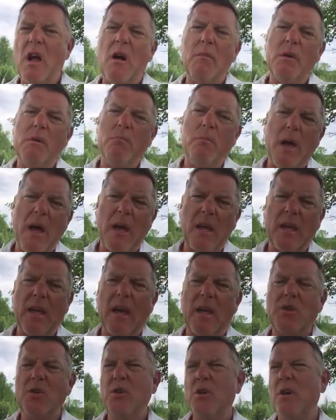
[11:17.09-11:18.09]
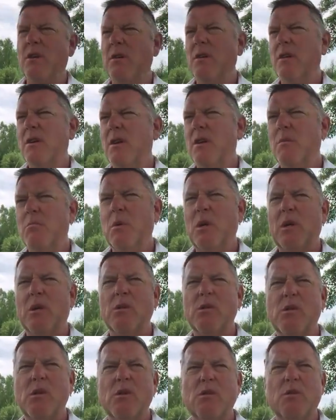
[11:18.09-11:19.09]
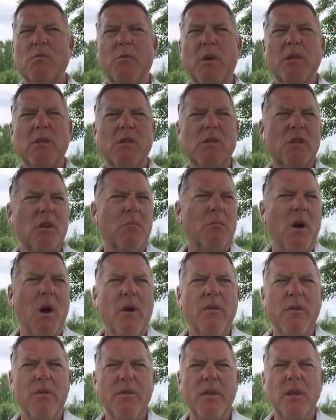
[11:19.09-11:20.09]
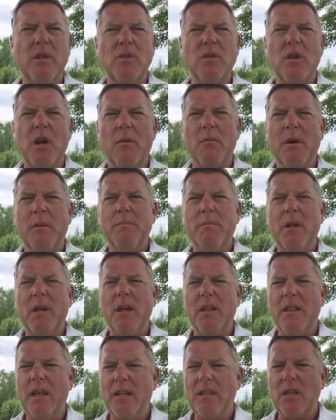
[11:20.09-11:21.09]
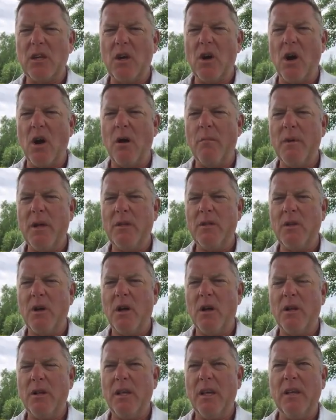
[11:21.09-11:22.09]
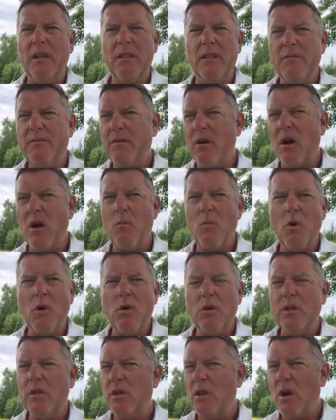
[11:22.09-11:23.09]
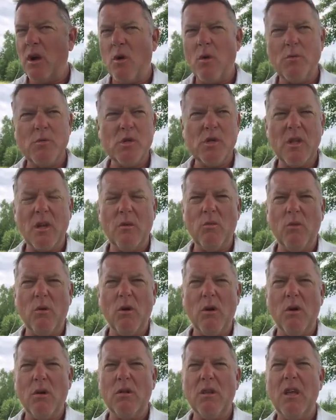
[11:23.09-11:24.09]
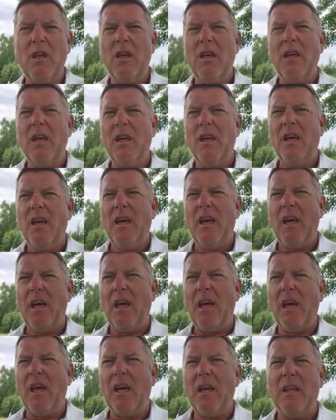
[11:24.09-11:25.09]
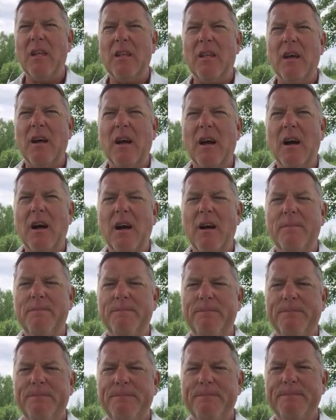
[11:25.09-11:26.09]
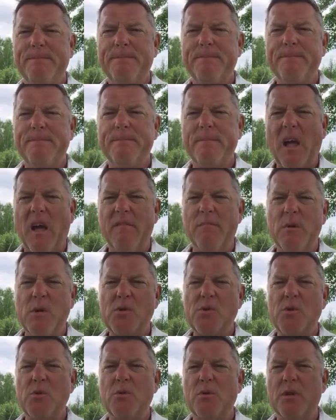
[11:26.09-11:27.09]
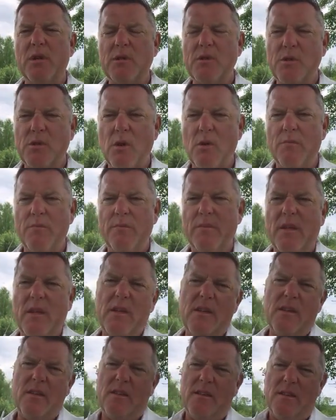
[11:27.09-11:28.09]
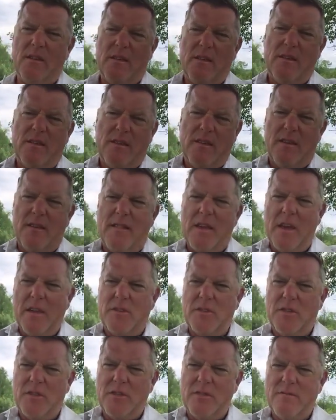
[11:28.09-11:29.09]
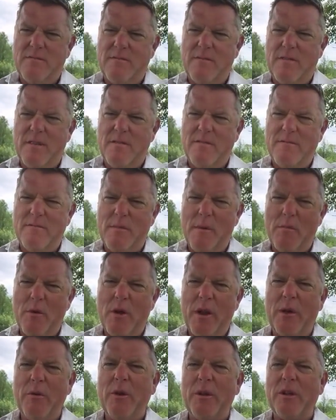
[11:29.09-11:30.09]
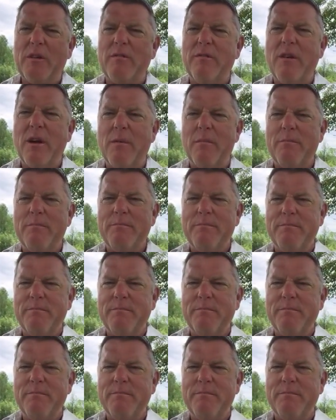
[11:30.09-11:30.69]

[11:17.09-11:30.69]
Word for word: I'll be back at you because there's been some other things come up that I'd like to comment on in the farm world, in the homestead world, and uh, I've missed doing this. So, thanks. Remember, anyone can farm.